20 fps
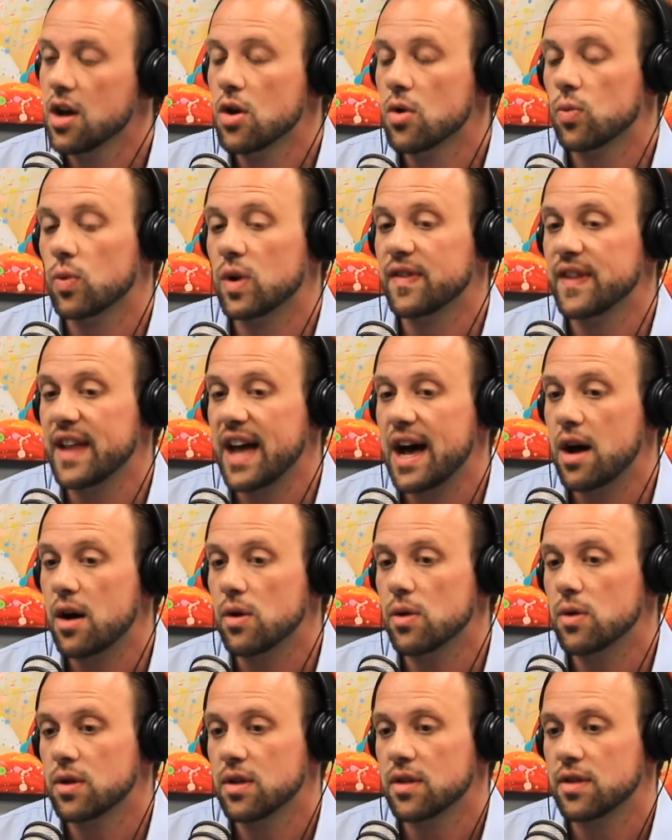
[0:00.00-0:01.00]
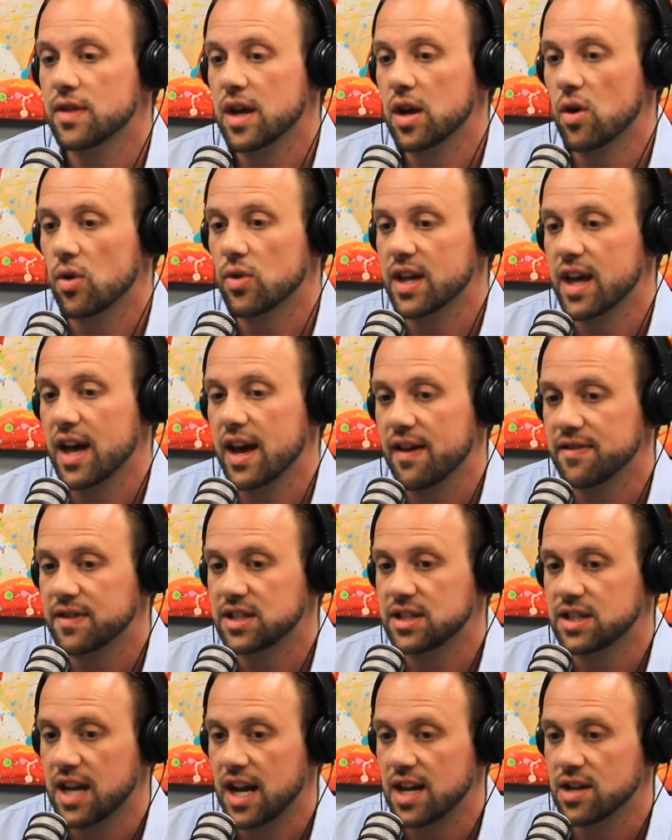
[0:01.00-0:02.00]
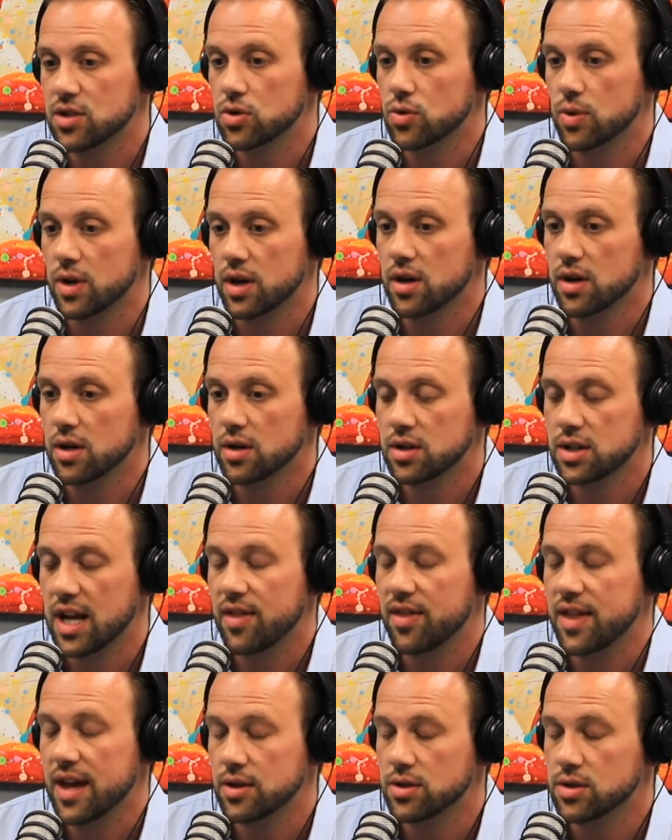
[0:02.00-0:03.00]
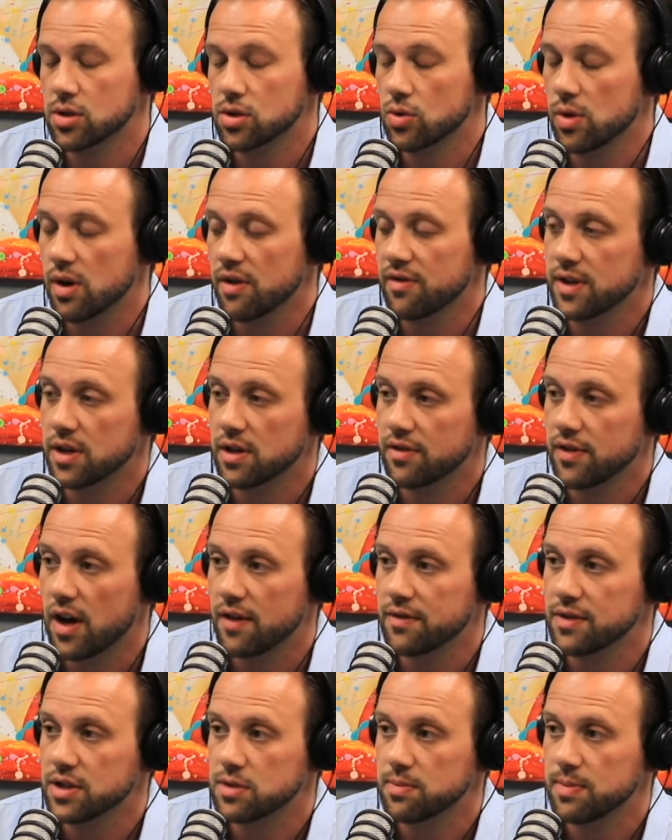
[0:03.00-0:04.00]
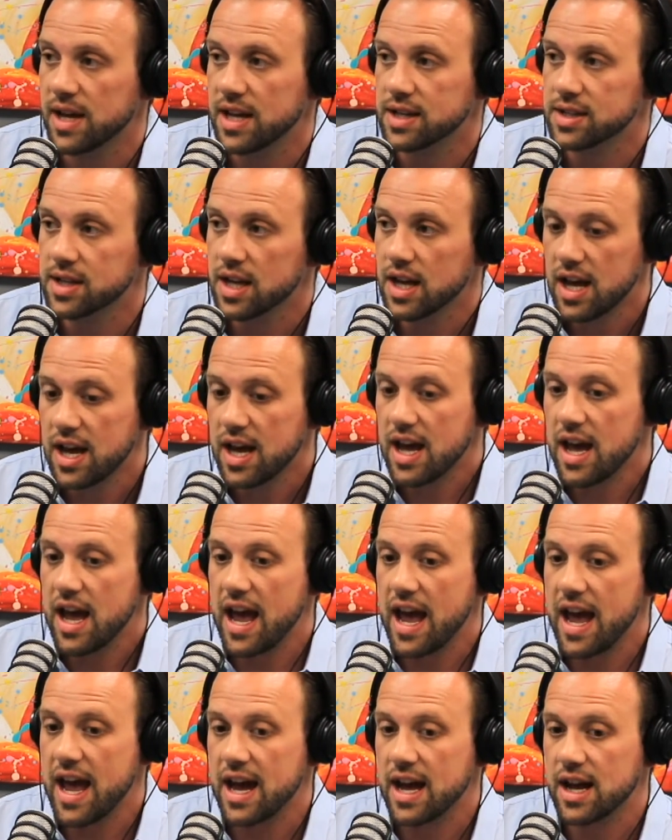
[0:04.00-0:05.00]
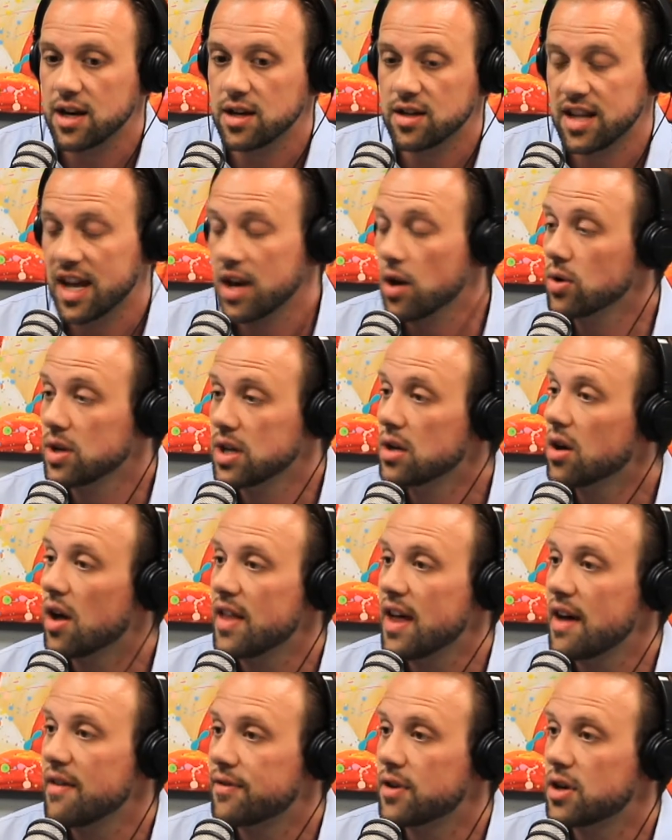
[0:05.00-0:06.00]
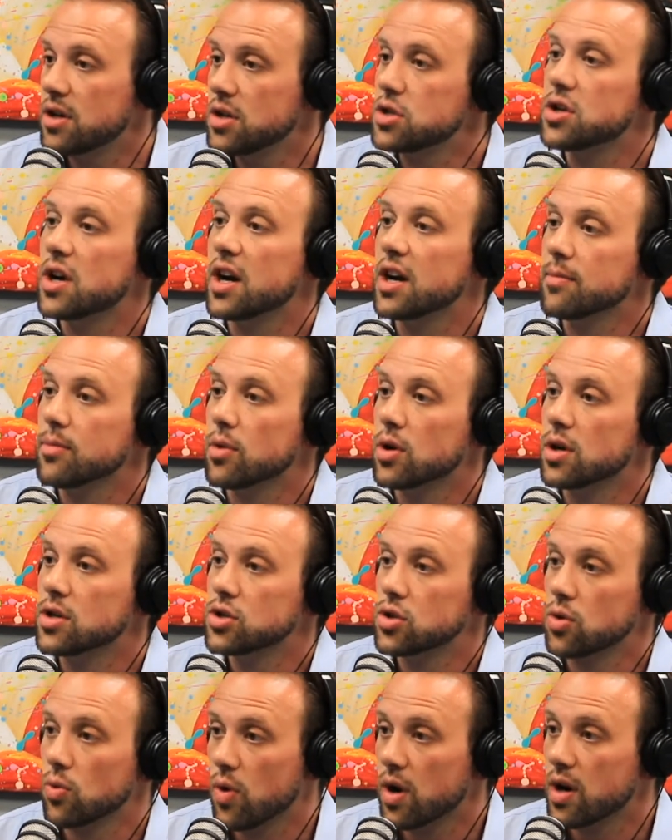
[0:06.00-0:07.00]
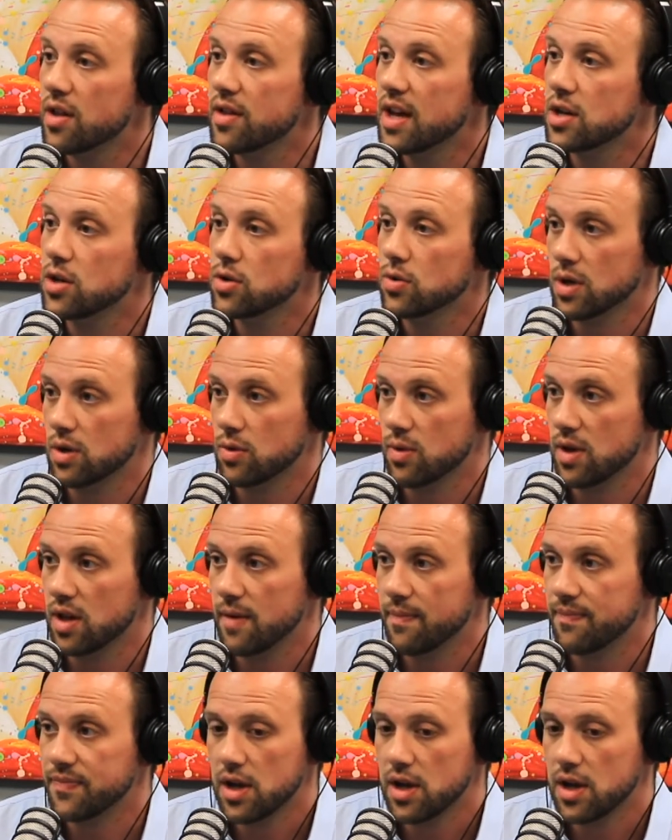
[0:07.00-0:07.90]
Well, now they only have 10,000 square feet of office space, and they don't need all that furniture anymore. So what are they doing with it?